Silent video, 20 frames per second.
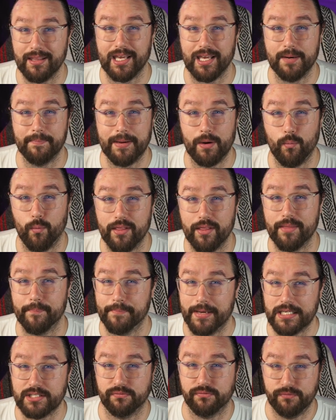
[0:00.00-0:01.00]
gonna be one of the
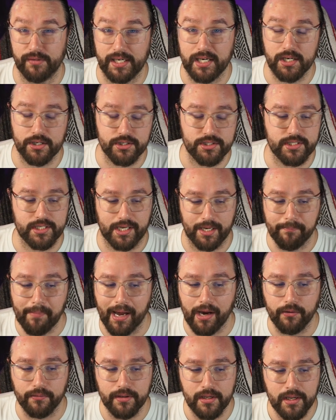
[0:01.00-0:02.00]
best figures to come
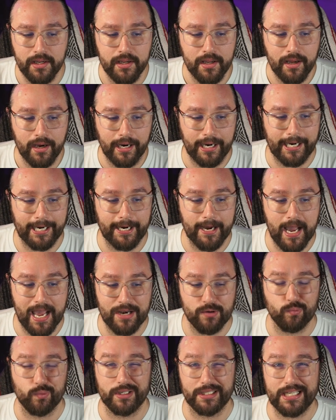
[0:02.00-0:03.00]
out
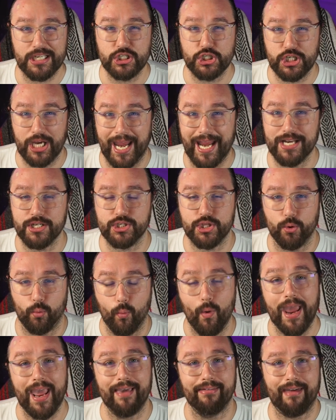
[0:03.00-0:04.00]
and really change the
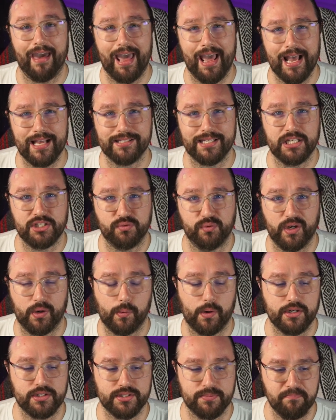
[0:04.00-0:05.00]
way that
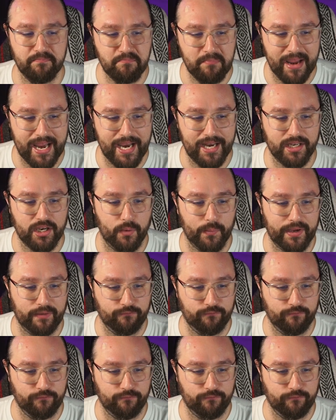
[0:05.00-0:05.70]
SHFiguarts made going